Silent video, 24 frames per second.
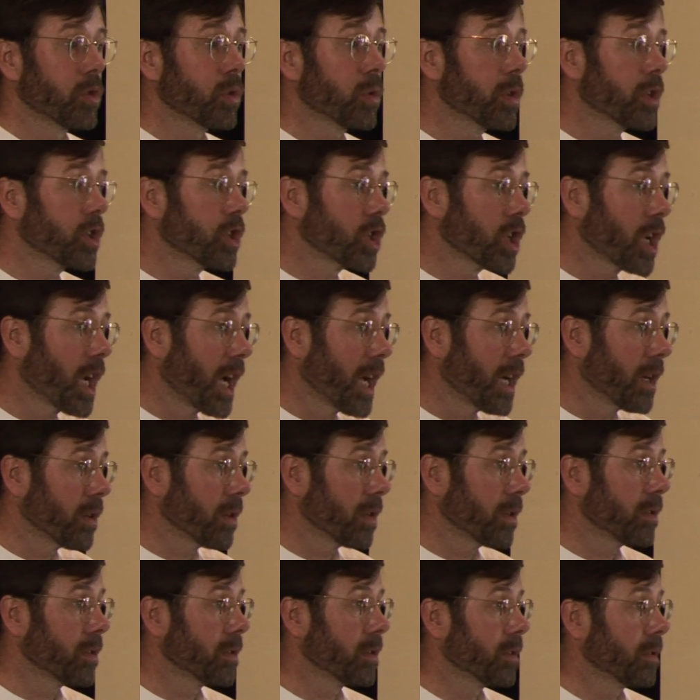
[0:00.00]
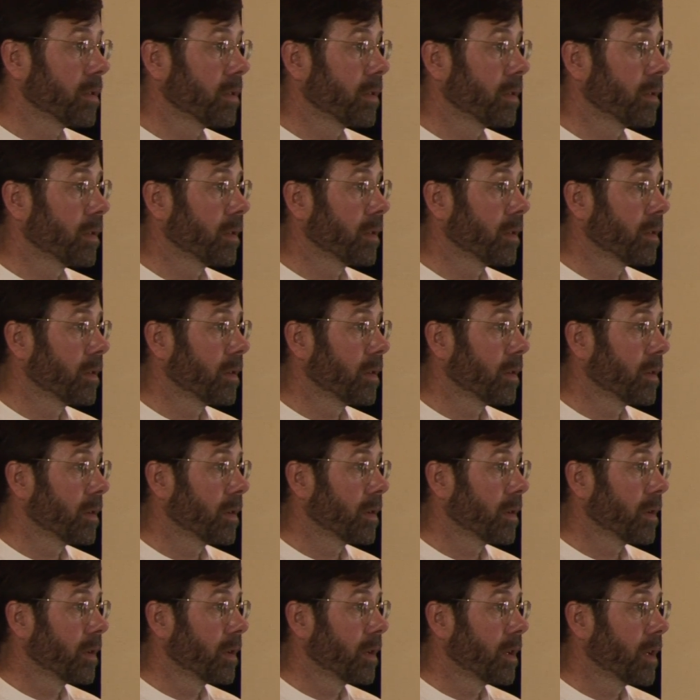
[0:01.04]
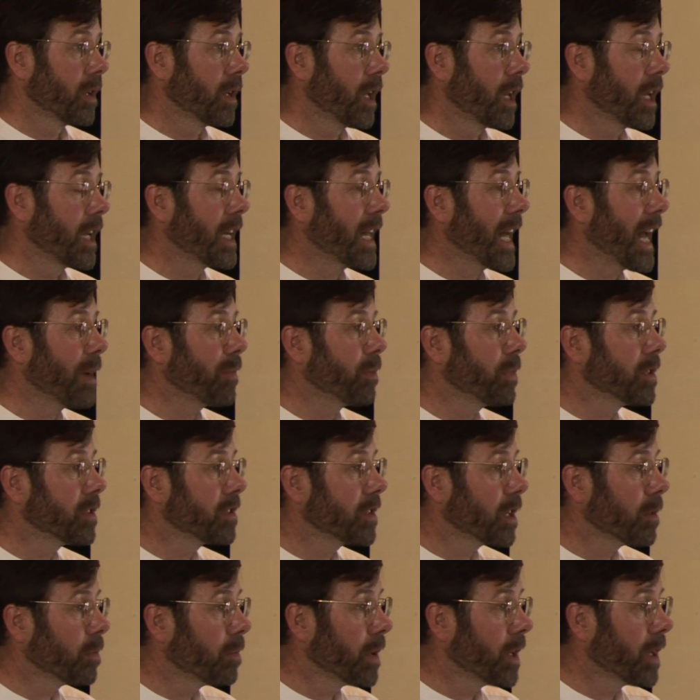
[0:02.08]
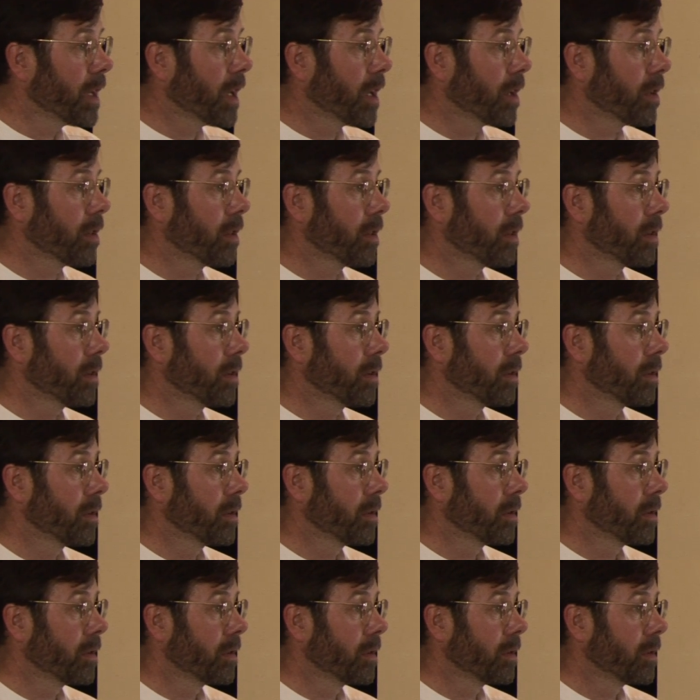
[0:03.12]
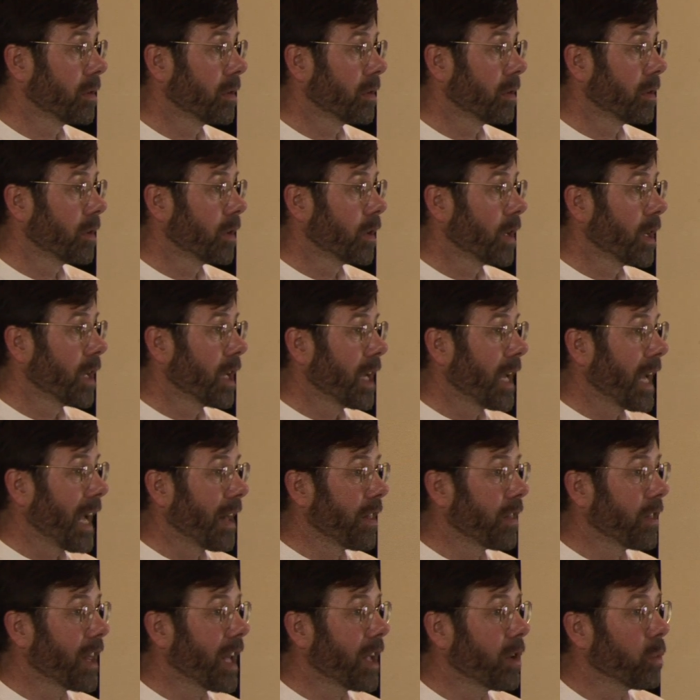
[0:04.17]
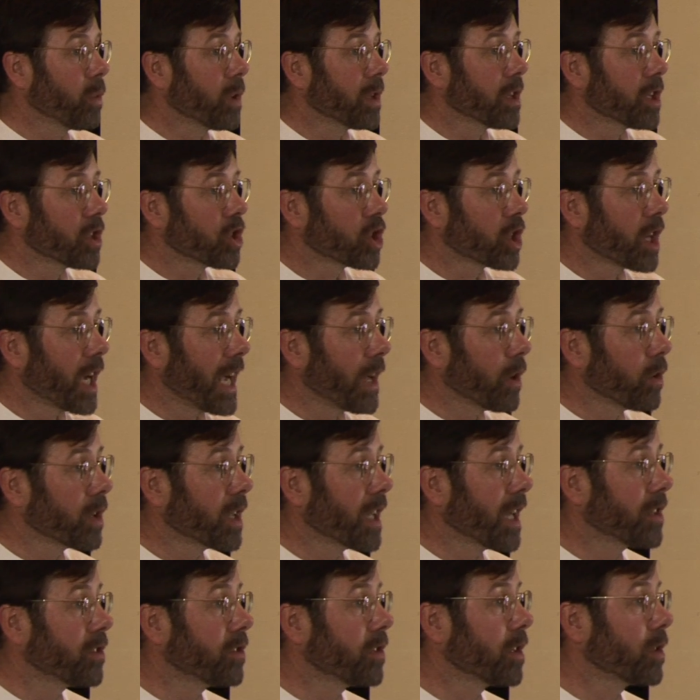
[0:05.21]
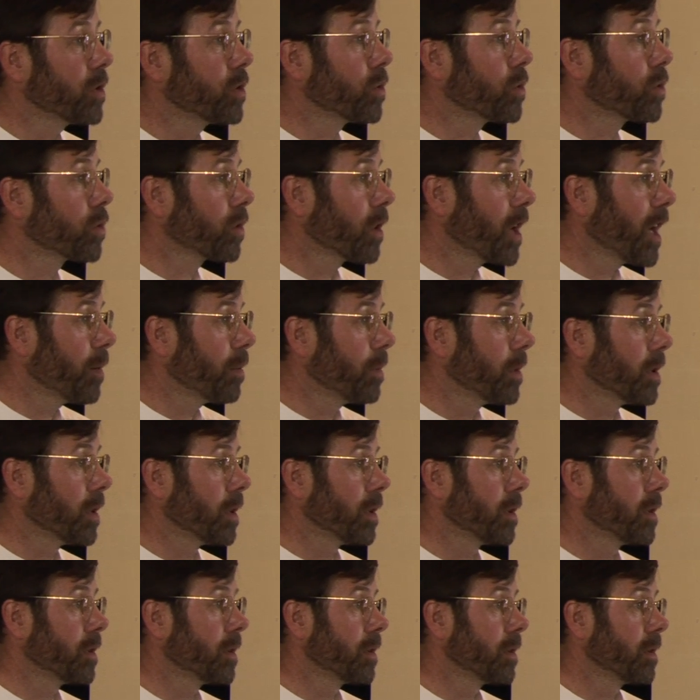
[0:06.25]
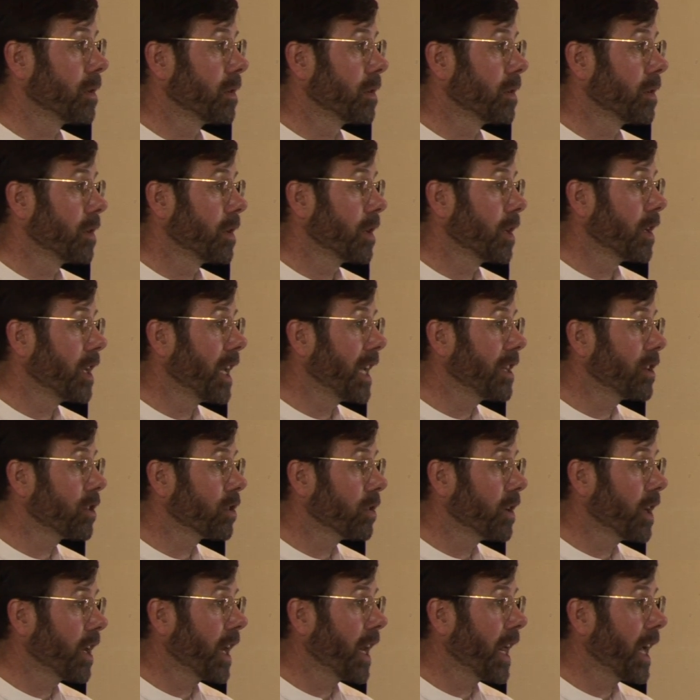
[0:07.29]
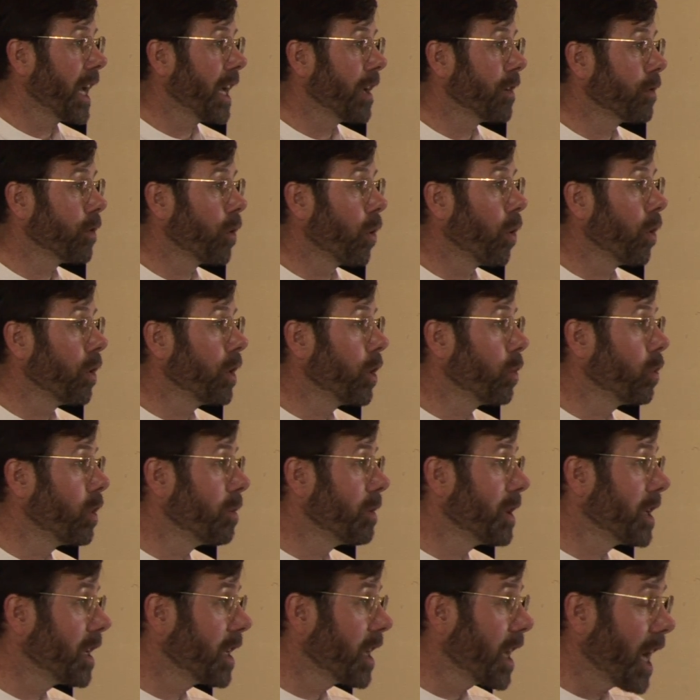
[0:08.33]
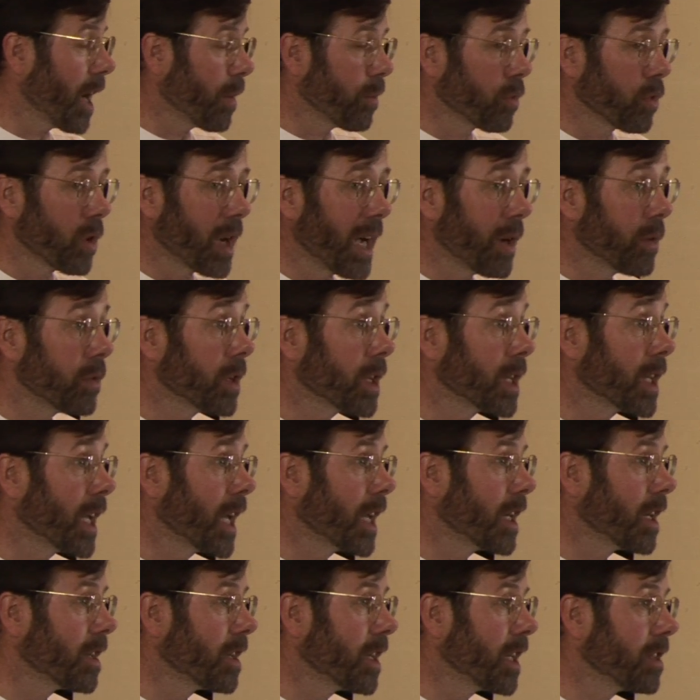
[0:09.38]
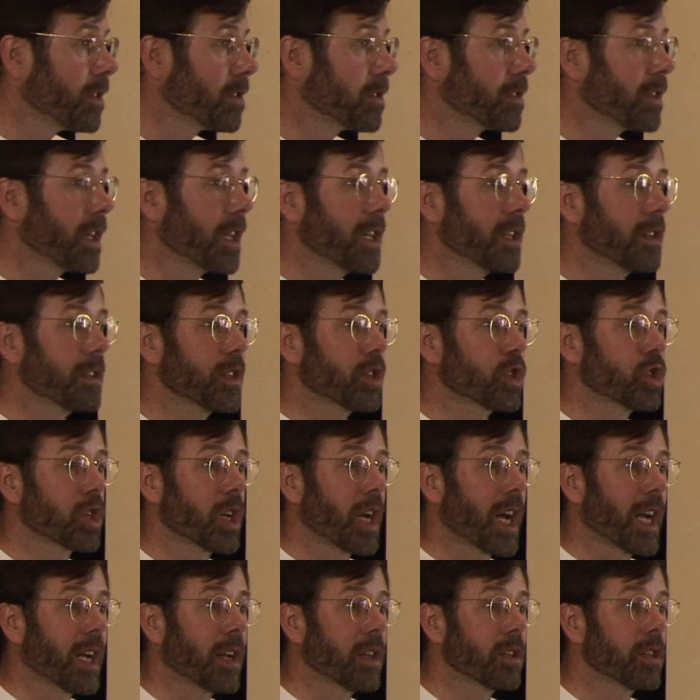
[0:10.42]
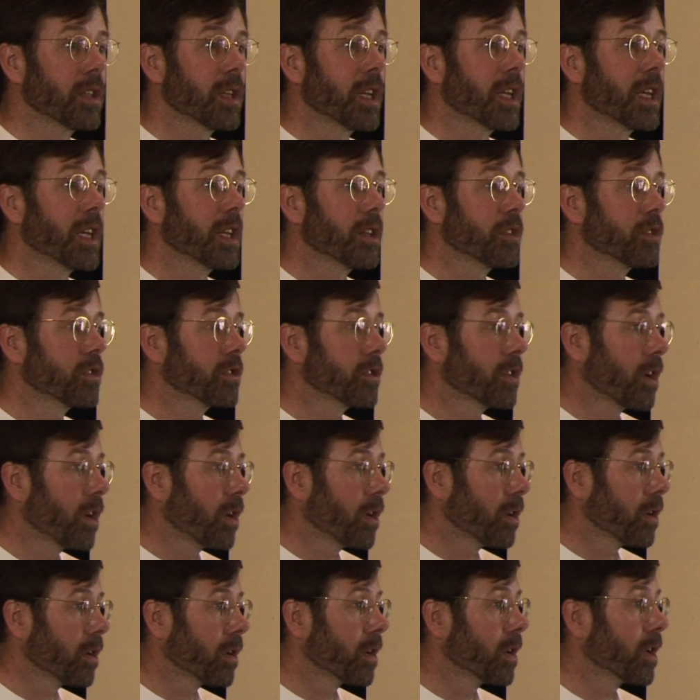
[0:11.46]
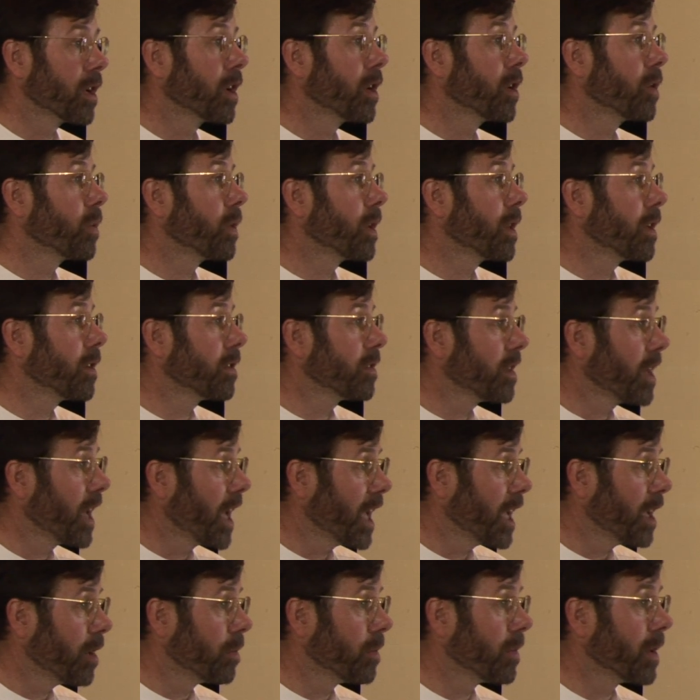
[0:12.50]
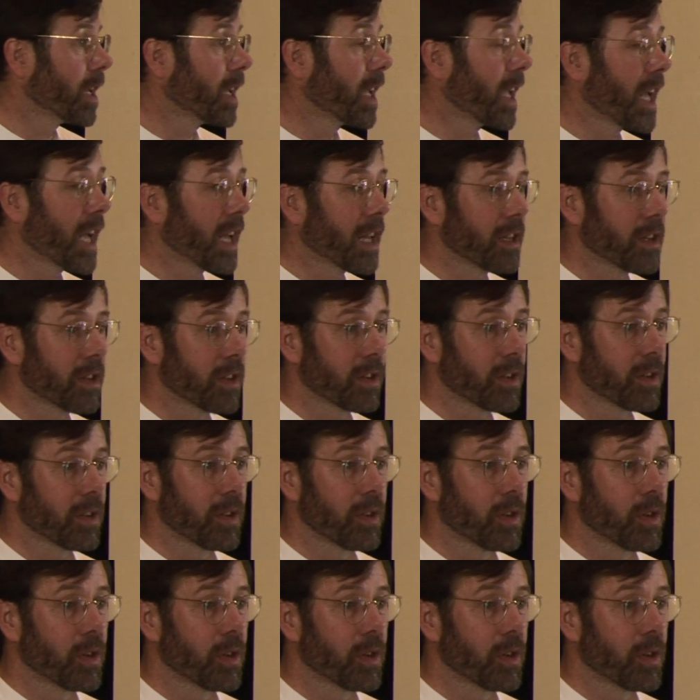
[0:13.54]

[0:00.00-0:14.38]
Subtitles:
to the child. And it happens at birth. And then when the child gets into trouble later in life, all the women come round again and they sing the child his song with his name again,